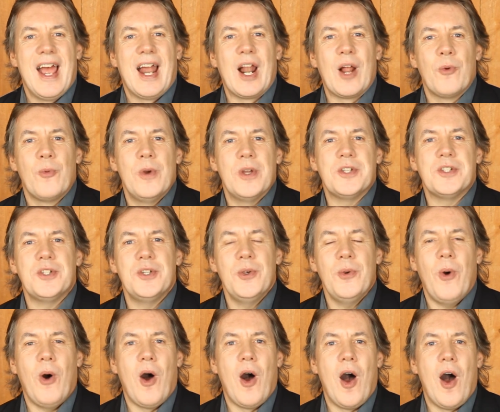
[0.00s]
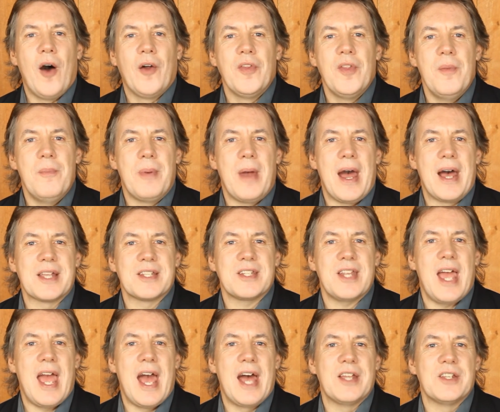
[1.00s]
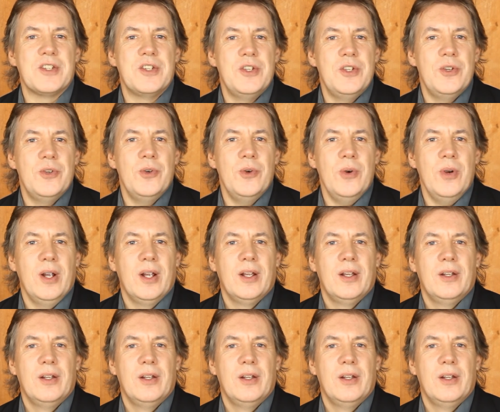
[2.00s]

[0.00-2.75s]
and I wish you all the best as you